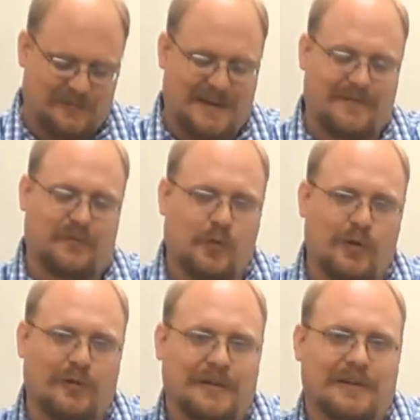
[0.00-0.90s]
right after
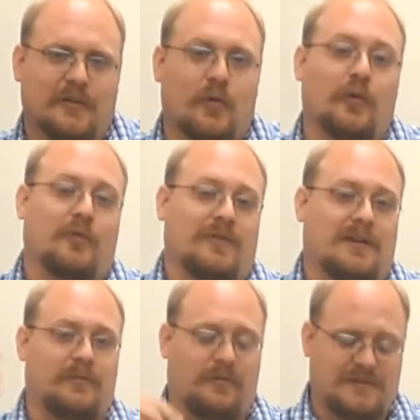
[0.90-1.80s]
oiling it, or when they
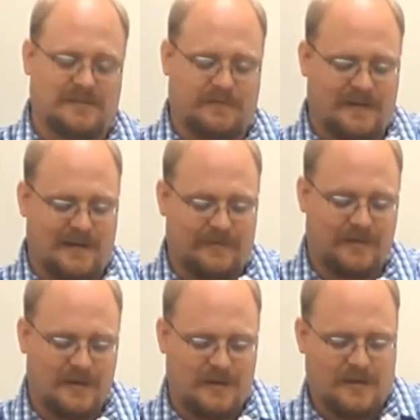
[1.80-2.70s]
come to lesson
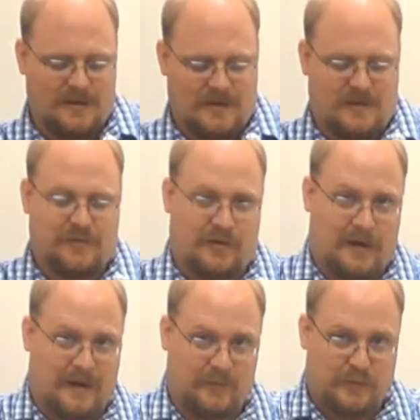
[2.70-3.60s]
5, they're
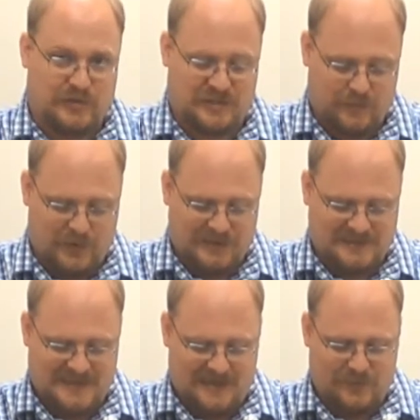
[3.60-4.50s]
not going to be pushing the
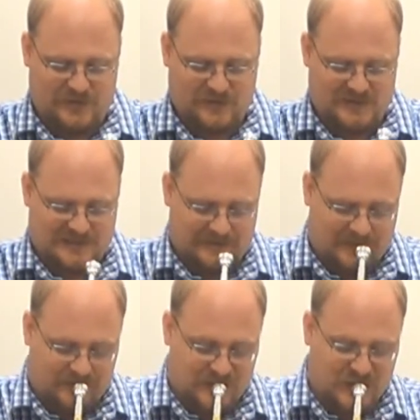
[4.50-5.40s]
buttons down, but it's going to sound
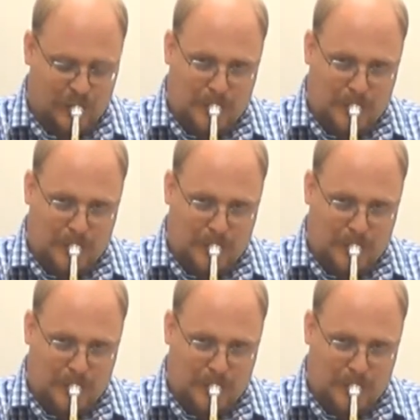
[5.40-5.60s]
like this.